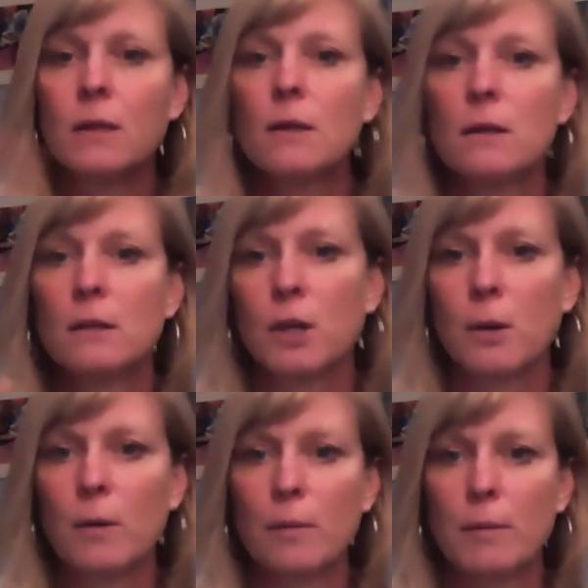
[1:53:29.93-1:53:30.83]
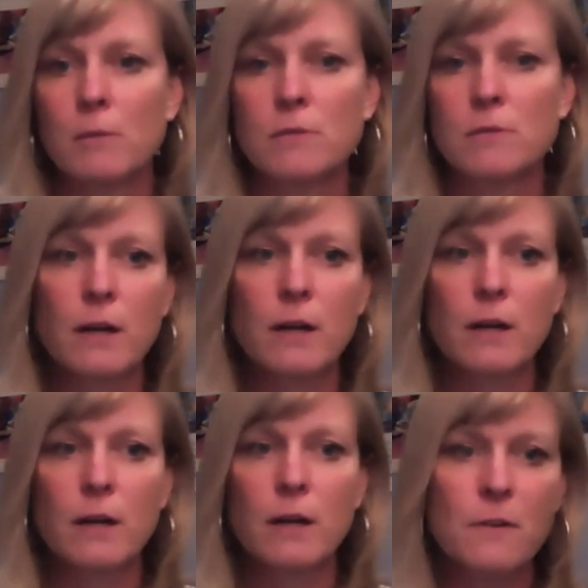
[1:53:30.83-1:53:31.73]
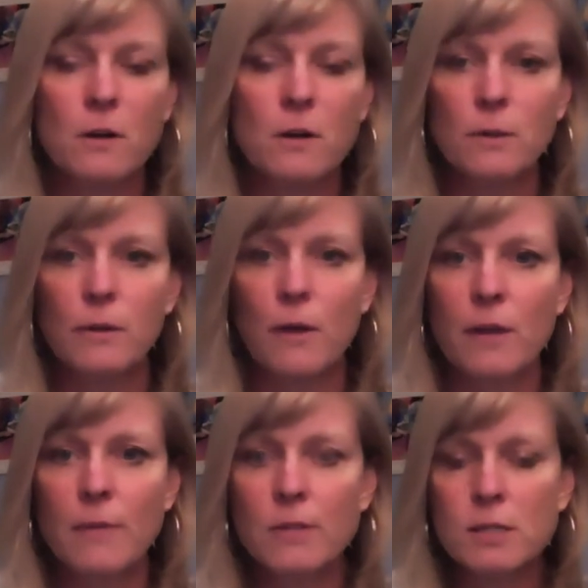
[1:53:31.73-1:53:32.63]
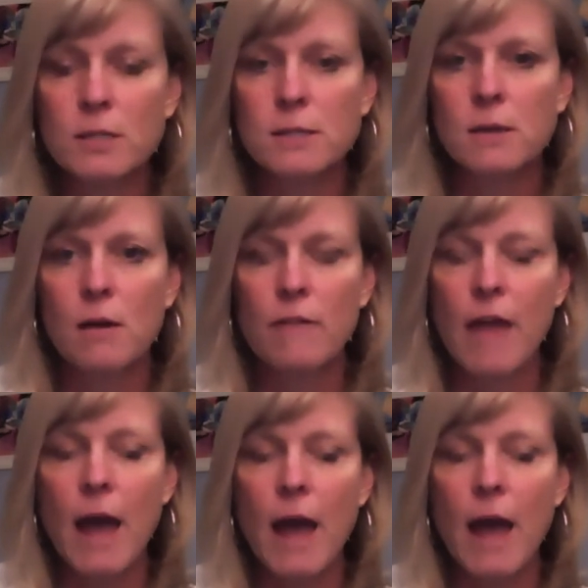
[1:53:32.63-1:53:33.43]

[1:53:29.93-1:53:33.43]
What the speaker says: it becomes very colorful with all the images and all of that.